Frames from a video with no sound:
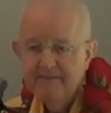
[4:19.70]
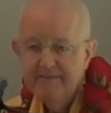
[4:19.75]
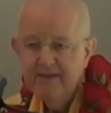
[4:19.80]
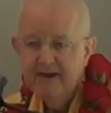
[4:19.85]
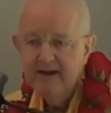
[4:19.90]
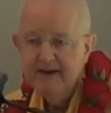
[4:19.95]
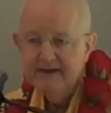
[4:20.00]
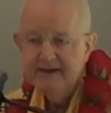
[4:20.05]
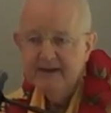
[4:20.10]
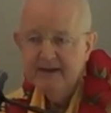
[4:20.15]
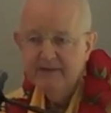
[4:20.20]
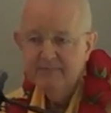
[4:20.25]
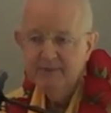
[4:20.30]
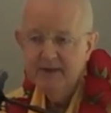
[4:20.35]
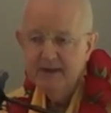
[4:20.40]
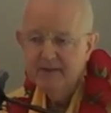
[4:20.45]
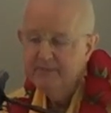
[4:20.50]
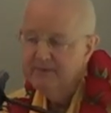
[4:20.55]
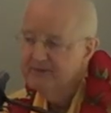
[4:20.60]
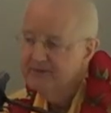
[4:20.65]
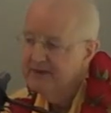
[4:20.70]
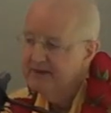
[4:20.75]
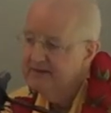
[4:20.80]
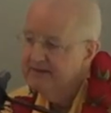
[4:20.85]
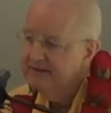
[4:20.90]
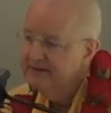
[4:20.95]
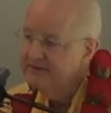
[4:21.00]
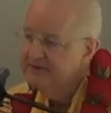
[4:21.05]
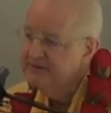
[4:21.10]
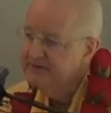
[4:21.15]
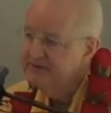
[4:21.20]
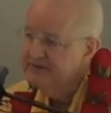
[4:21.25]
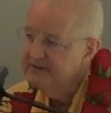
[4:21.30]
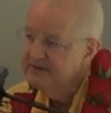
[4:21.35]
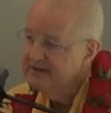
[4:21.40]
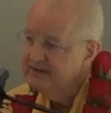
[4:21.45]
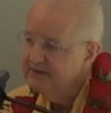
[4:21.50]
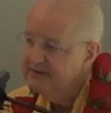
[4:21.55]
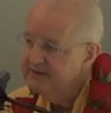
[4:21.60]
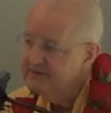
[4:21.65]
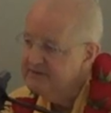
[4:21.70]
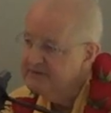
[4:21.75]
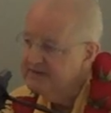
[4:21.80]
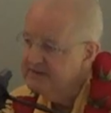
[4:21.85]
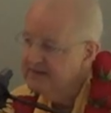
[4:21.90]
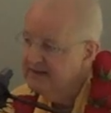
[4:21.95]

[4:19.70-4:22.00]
finding people that are interested in Krishna